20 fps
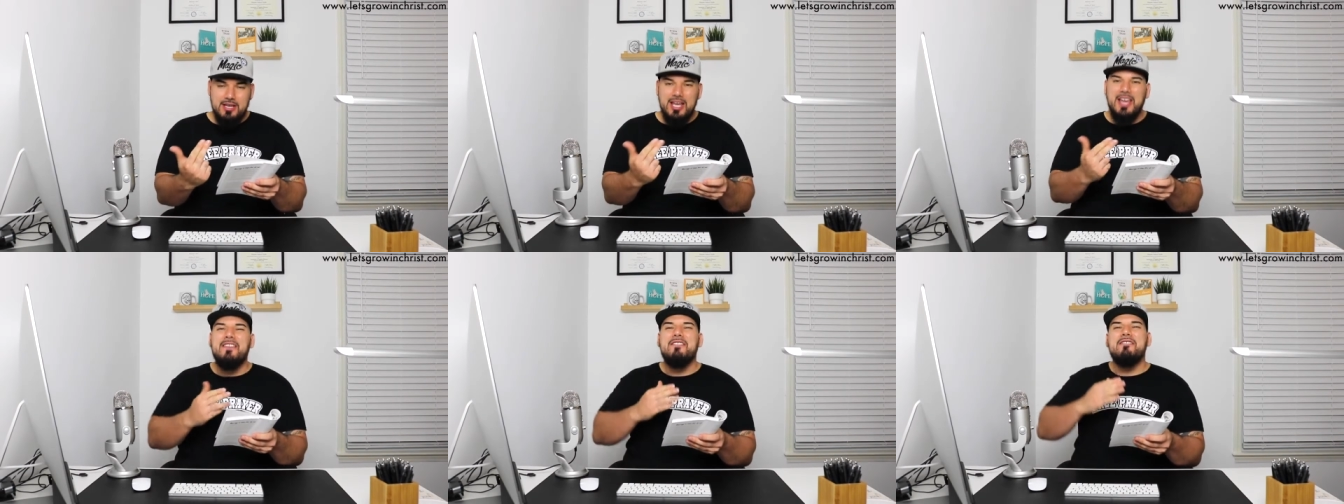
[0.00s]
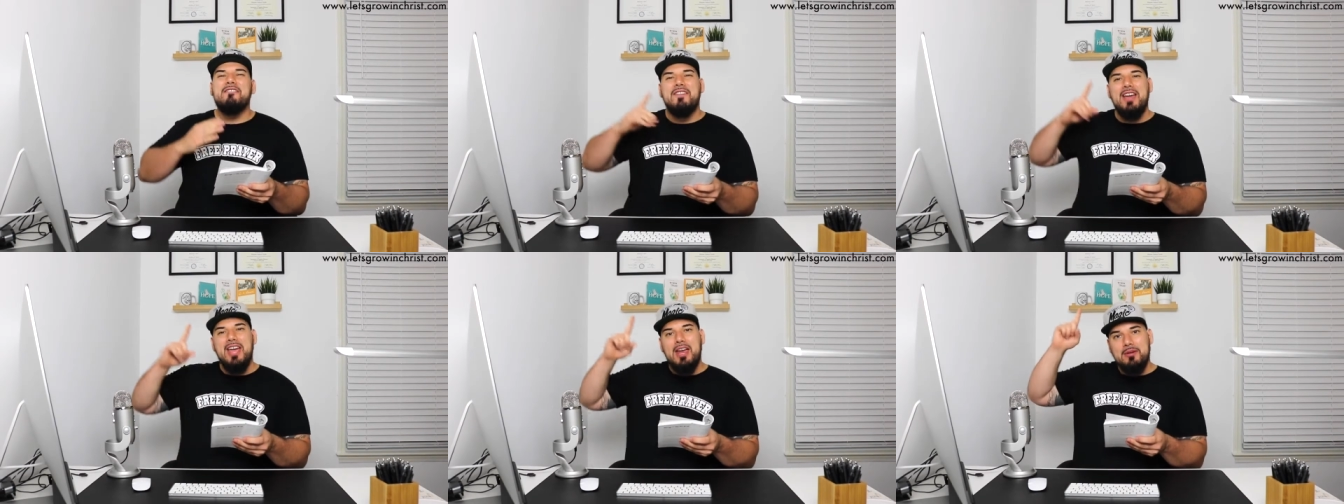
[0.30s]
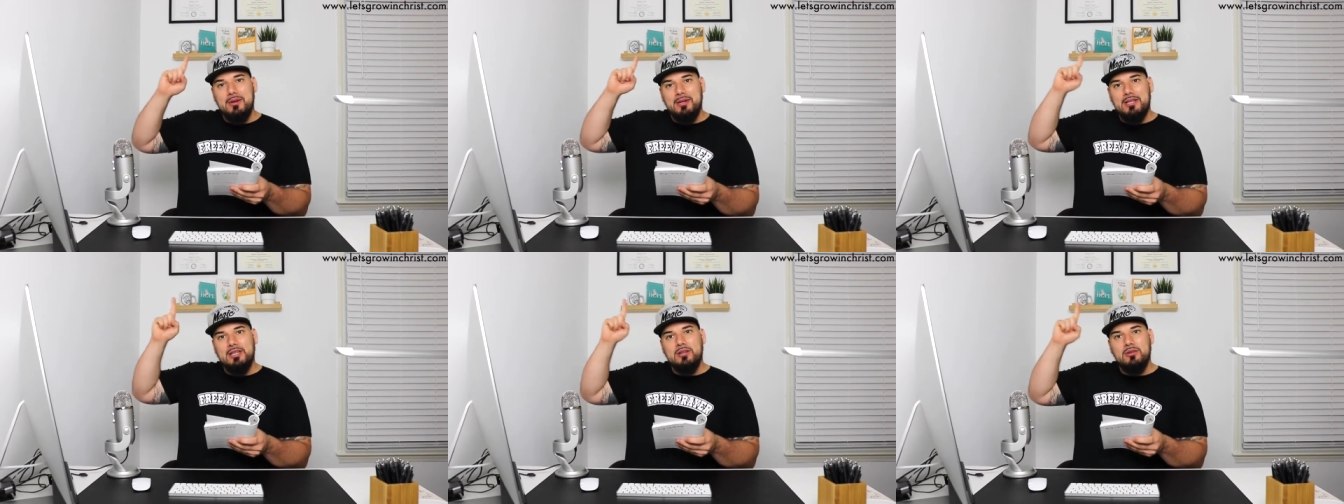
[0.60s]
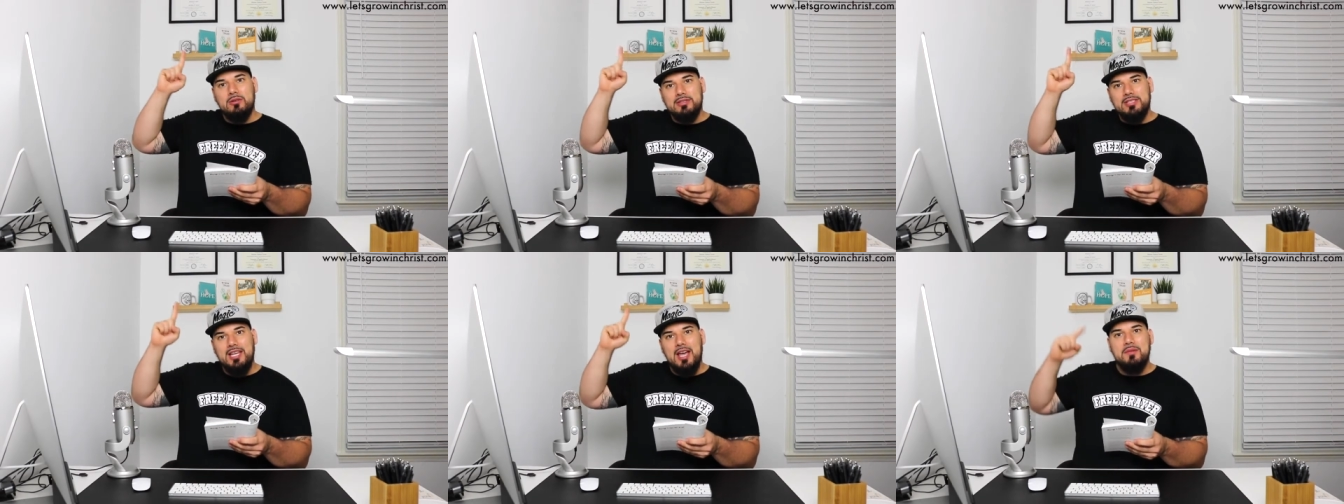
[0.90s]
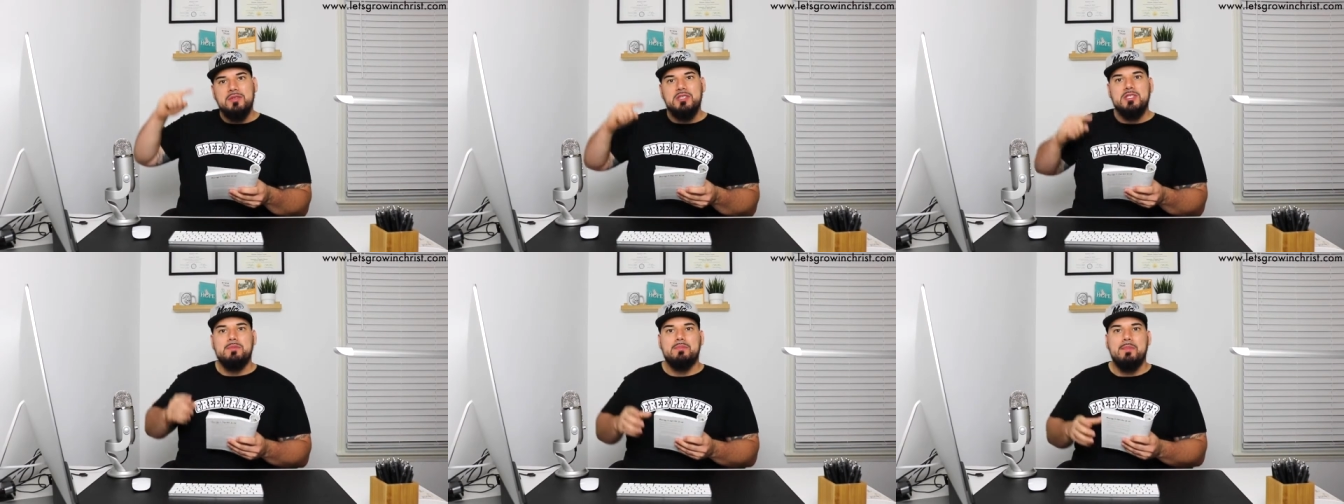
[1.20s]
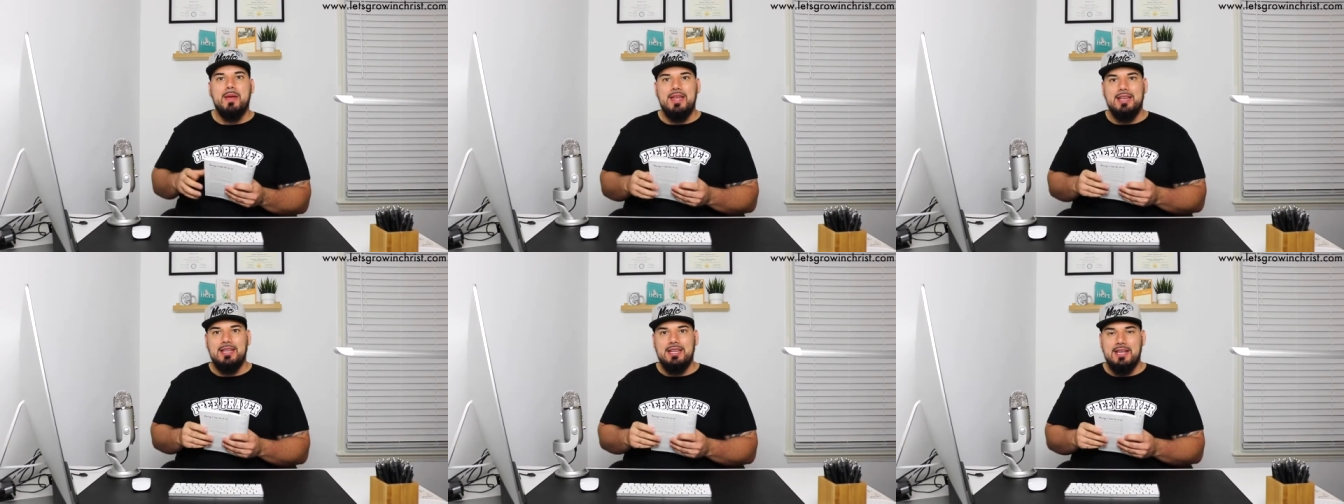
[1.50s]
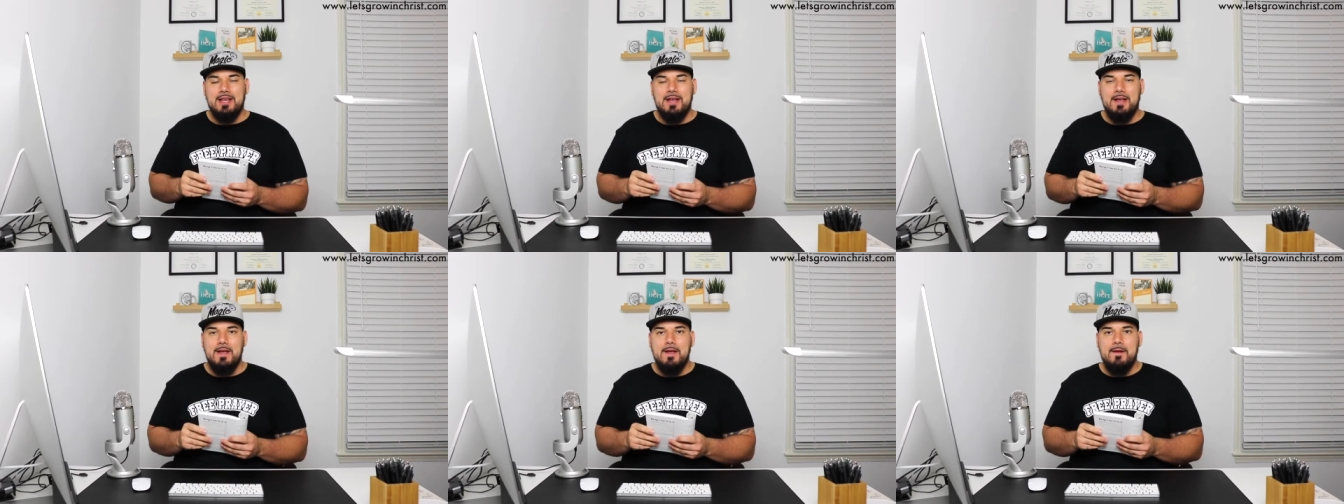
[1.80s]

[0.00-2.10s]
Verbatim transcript: and very little time spending